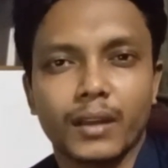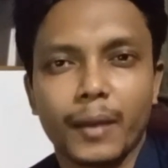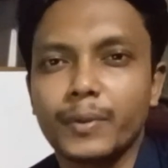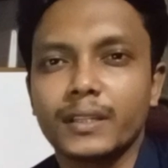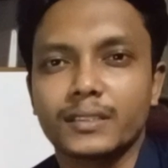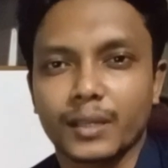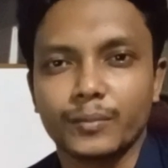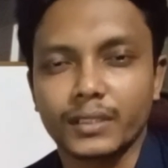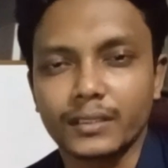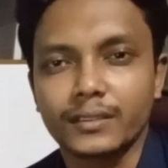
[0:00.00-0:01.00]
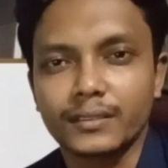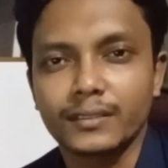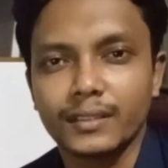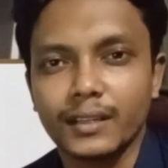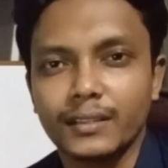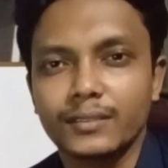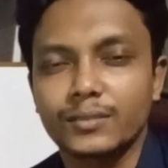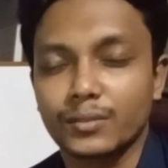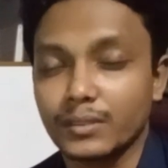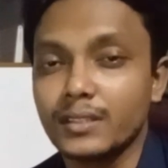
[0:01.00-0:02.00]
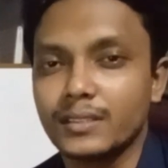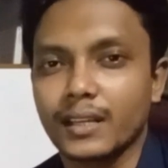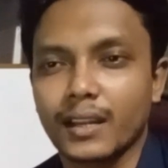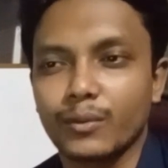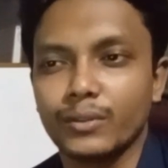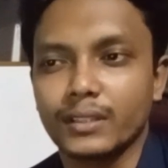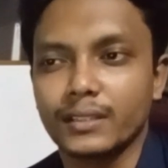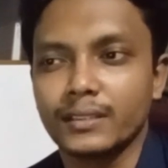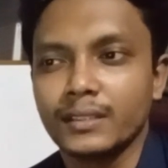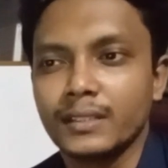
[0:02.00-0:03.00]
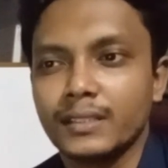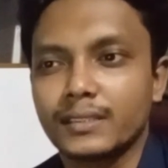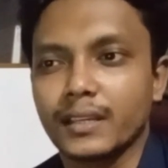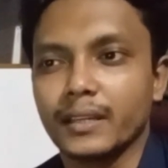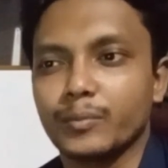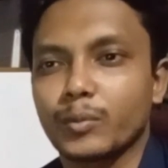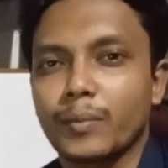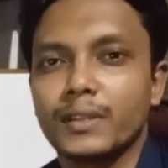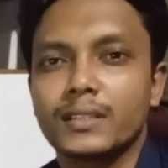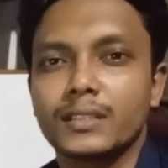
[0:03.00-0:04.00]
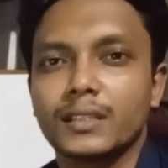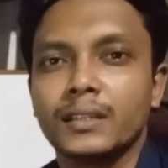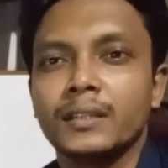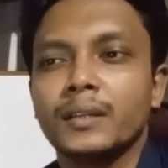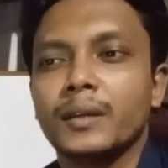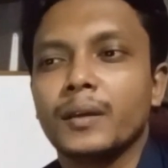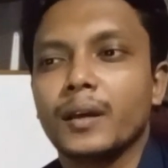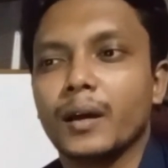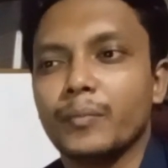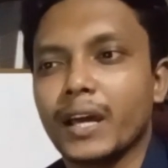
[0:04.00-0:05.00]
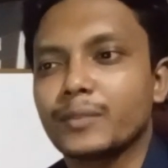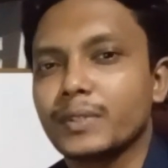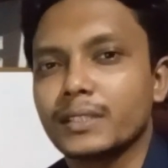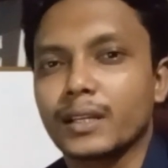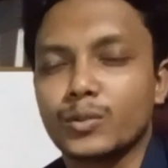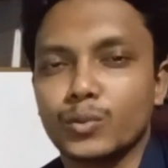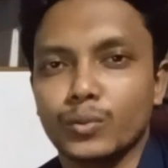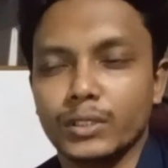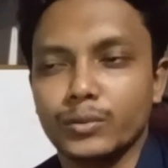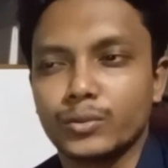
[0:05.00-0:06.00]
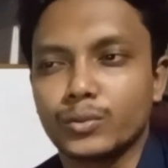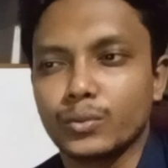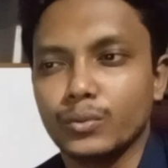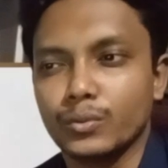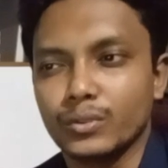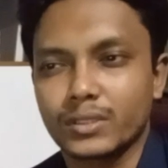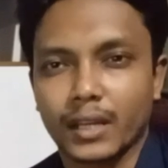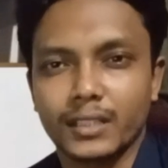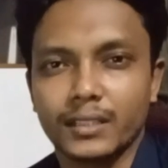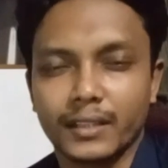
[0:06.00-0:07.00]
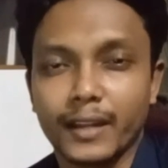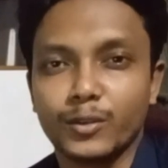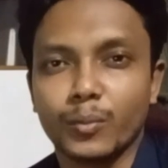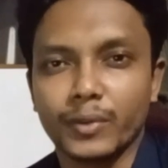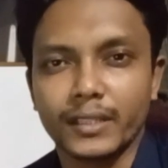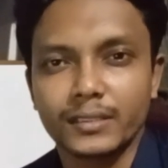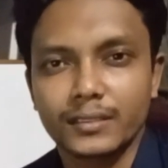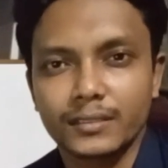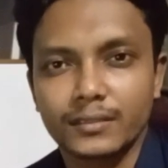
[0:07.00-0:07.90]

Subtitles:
happening something. Yeah. So in general, we can say probability is a mathematical tool used to study randomness.